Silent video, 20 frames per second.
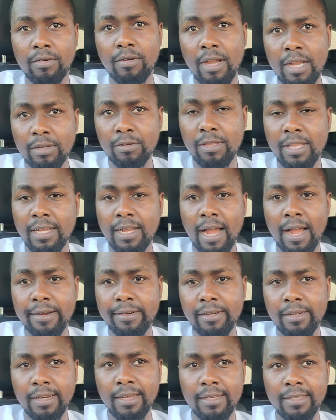going to the
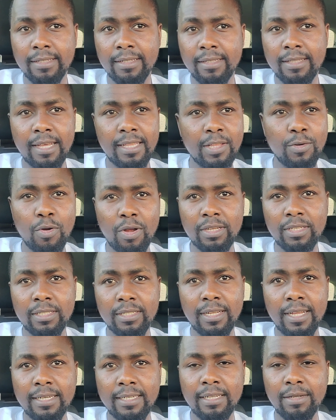car dealers, they're the
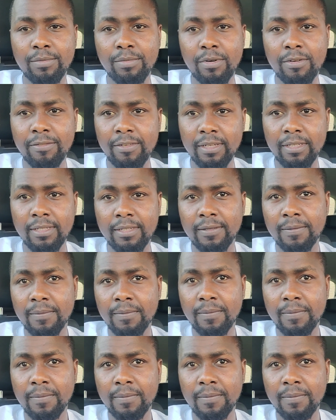ones getting profit.